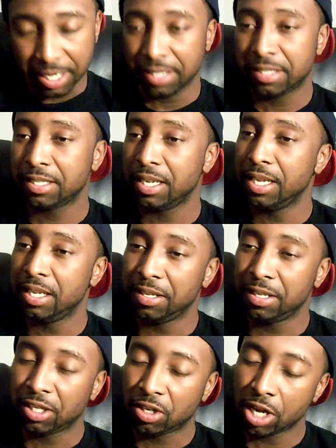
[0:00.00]
and
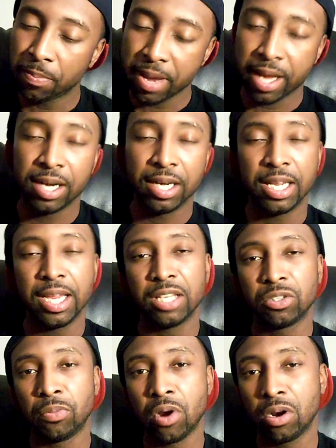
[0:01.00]
come at it
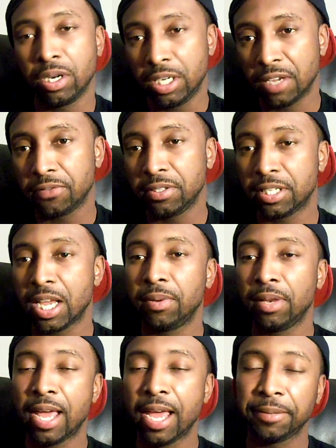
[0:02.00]
again tomorrow in a different
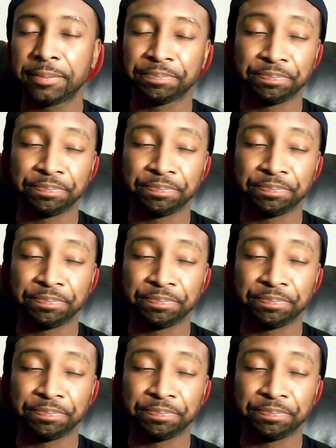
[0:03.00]
type of light.